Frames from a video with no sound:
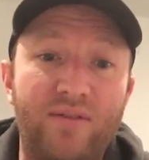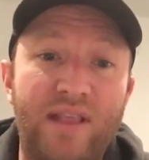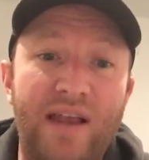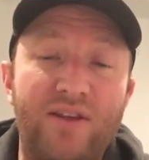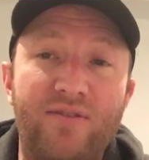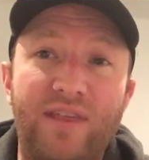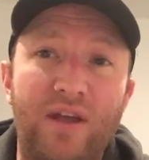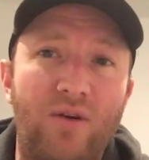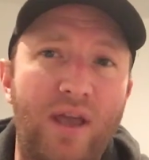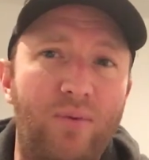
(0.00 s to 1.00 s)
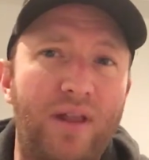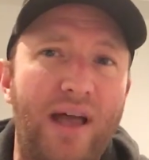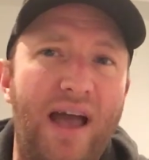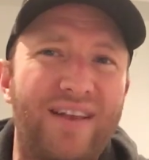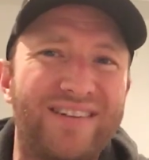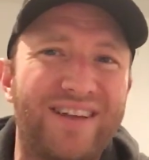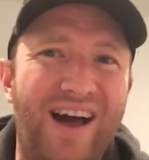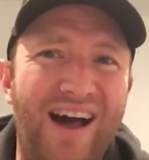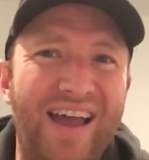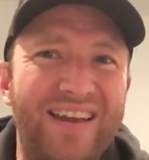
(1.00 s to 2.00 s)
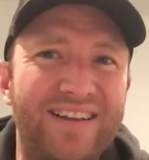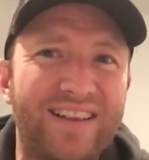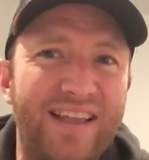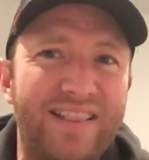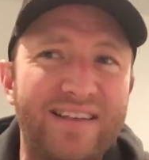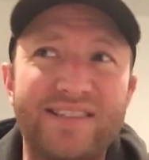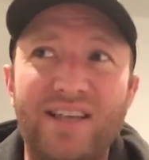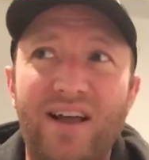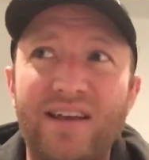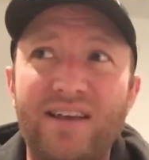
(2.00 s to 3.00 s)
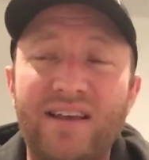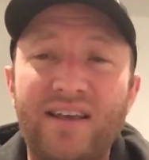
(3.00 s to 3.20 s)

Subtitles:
then you think, okay, well, I kind of like this side,